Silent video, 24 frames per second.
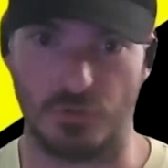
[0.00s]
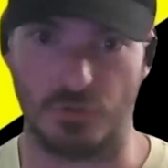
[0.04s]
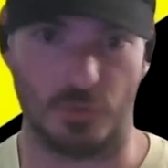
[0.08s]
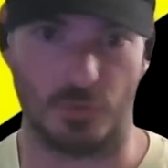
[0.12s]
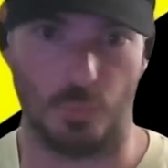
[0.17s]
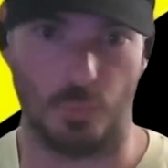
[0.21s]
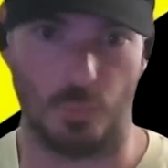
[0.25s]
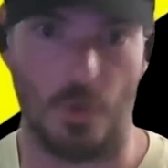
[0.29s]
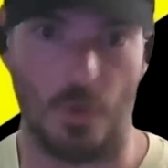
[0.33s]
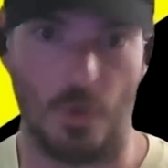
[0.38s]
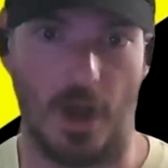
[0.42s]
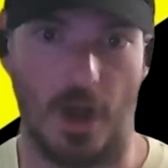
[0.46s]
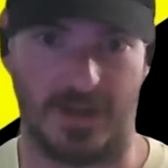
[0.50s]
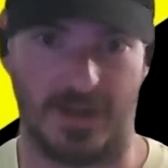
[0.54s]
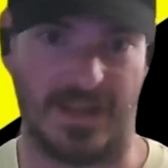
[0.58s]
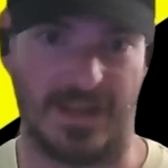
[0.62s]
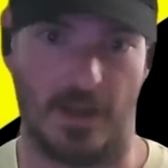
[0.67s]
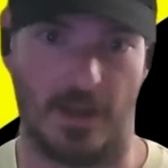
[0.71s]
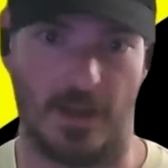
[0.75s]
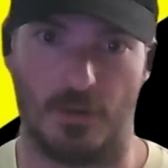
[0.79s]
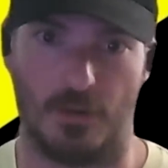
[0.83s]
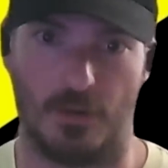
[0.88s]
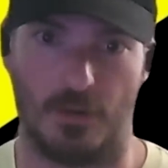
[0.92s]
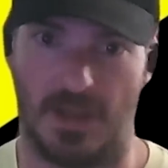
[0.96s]
feet you can walk,
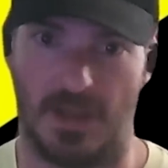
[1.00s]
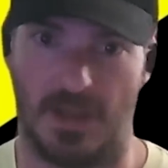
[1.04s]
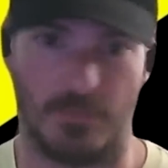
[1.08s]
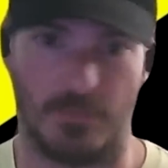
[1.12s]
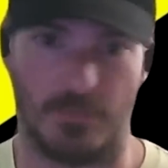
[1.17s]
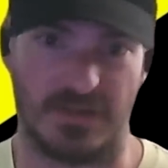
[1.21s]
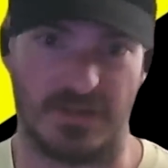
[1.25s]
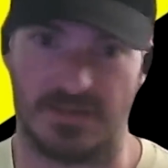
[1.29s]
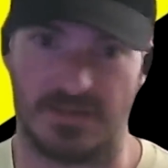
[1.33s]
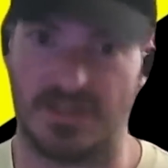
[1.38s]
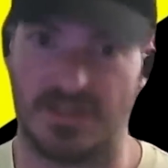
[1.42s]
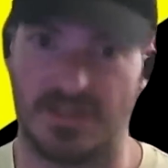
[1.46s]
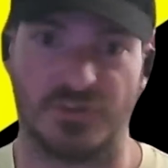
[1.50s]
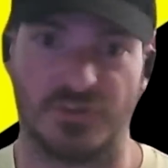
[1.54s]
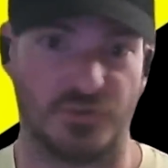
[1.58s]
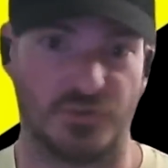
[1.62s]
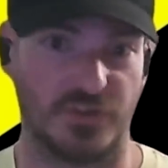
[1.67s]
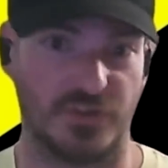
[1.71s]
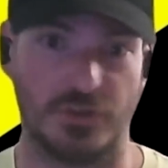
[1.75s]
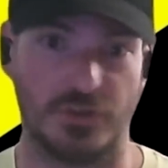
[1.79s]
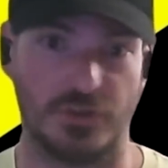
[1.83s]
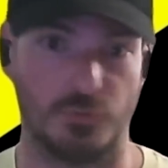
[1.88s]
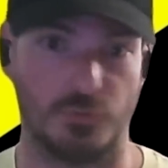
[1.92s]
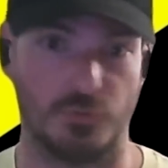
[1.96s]
how how many
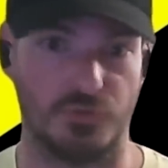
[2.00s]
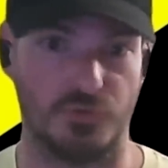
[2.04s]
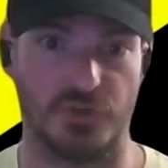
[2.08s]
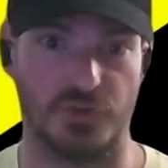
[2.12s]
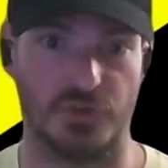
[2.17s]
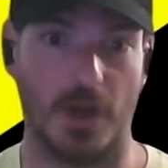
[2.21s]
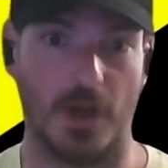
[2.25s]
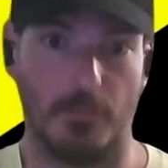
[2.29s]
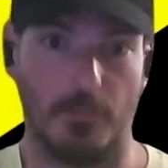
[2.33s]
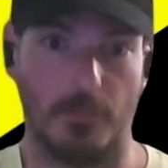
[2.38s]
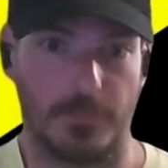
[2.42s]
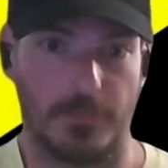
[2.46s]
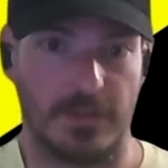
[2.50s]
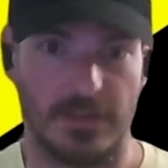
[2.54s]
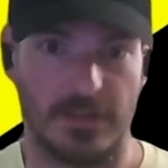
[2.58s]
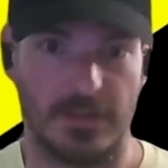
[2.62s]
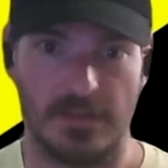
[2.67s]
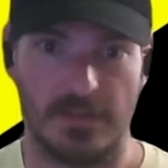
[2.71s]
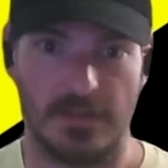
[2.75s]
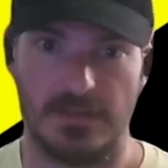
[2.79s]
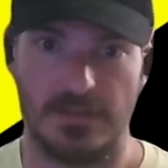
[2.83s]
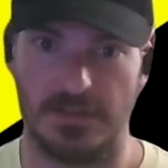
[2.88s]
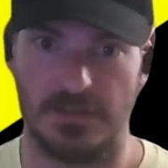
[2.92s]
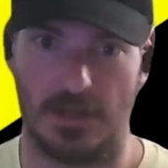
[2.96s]
inches can you jump,
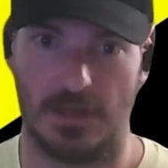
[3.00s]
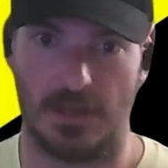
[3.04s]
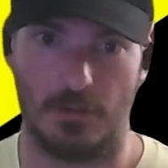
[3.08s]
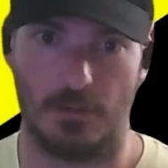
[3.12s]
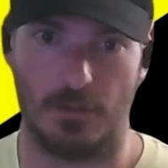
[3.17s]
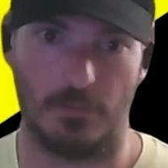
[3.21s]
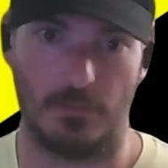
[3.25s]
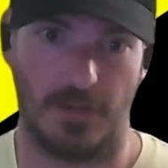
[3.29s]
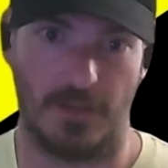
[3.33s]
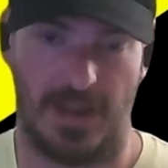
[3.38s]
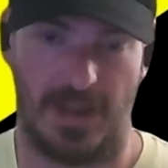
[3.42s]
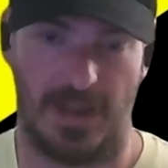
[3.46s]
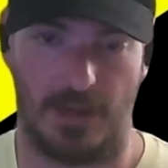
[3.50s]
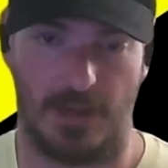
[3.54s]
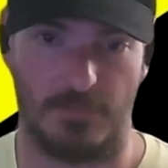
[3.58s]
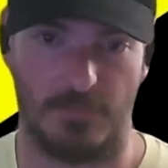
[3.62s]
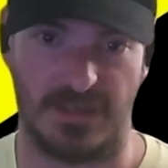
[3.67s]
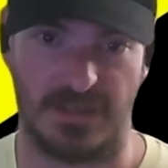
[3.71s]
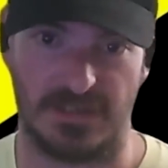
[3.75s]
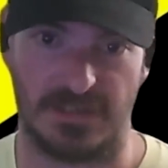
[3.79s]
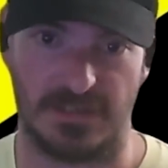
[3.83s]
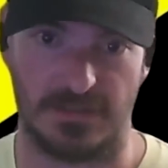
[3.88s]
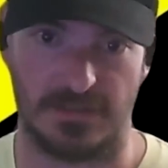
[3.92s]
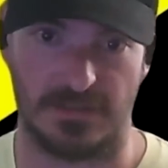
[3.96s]
you know, how
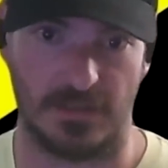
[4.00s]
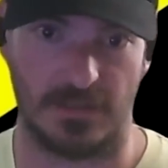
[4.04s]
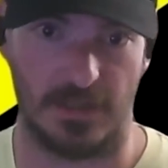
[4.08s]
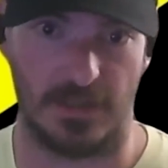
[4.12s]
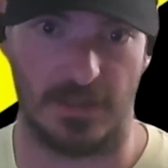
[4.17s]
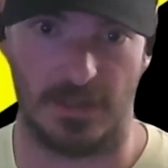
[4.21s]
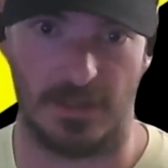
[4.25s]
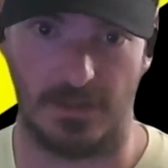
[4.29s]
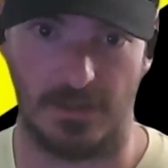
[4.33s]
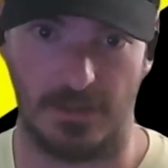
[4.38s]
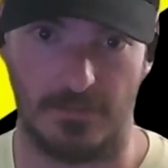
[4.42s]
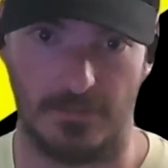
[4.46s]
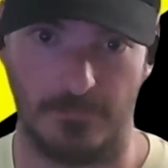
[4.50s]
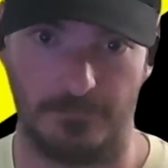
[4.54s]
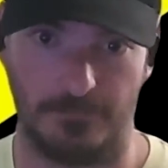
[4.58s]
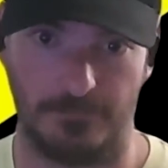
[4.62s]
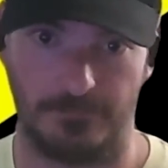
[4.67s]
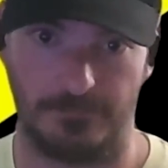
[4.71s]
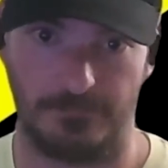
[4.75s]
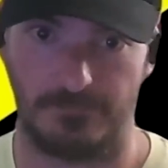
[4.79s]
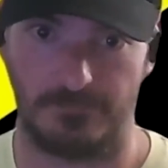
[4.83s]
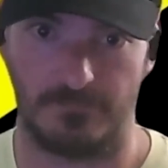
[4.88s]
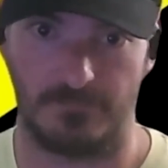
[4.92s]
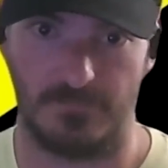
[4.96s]
many uh,
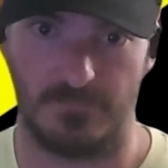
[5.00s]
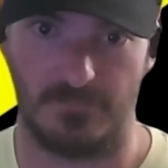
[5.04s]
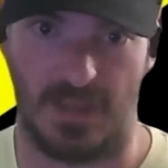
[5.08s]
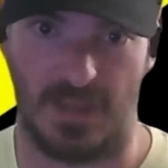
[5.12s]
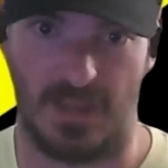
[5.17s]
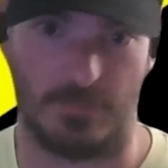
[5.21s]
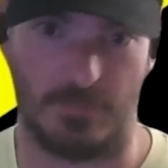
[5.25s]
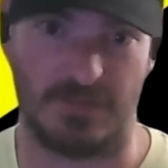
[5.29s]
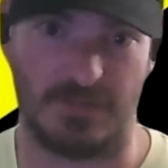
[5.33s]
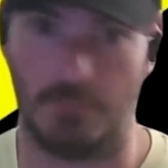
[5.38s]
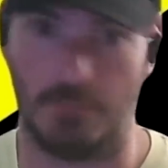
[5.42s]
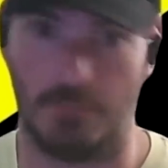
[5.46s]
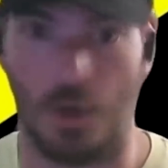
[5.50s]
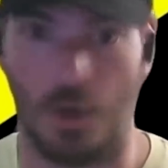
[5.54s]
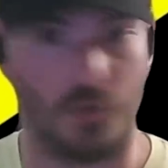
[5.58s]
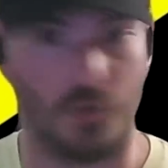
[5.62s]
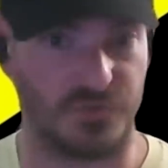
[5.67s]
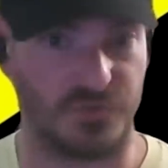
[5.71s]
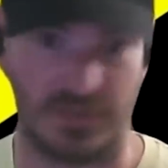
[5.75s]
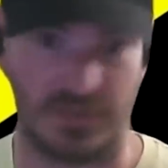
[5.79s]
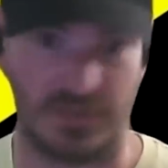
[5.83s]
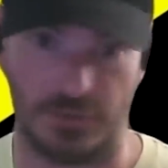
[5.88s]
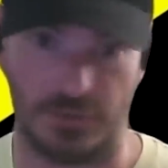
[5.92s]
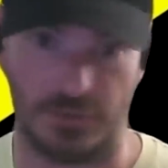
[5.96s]
how many
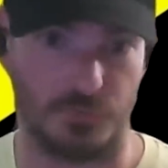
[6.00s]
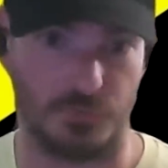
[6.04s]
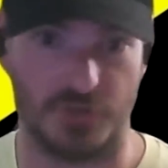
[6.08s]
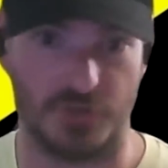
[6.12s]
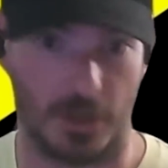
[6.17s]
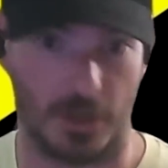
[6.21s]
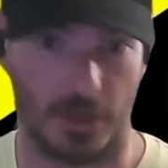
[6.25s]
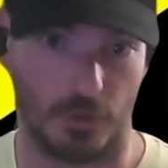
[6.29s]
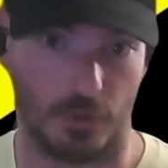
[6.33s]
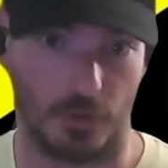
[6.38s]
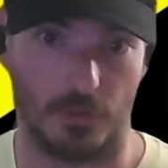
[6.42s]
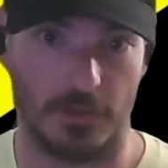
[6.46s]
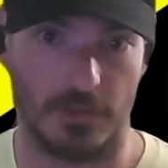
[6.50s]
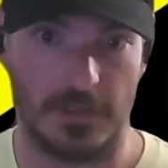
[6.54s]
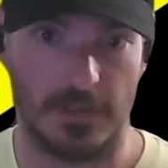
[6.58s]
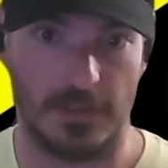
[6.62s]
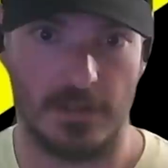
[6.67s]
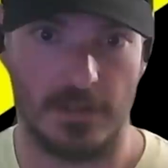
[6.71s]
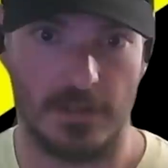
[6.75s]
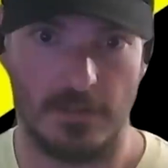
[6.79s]
balls can you juggle.